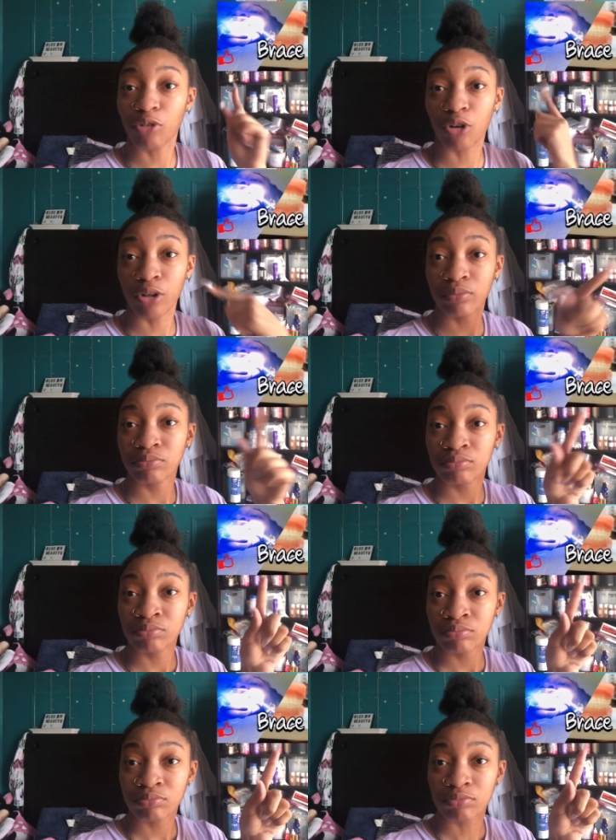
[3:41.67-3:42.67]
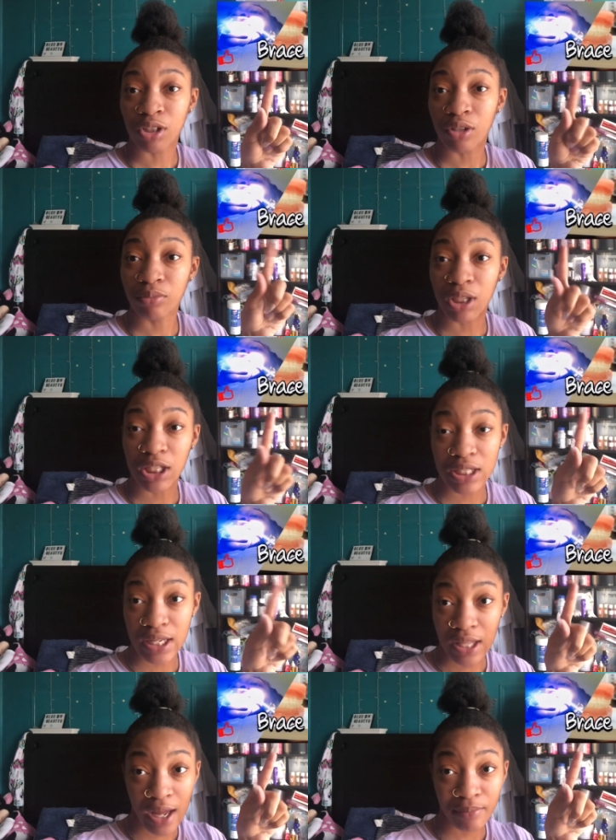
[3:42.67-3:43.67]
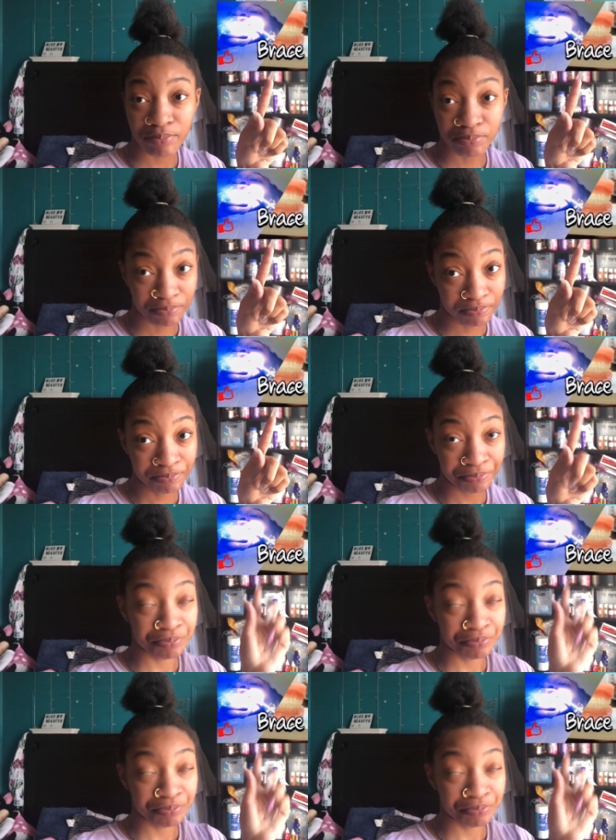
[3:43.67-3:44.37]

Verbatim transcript: Or, you know, it looks like that. Mm -hmm.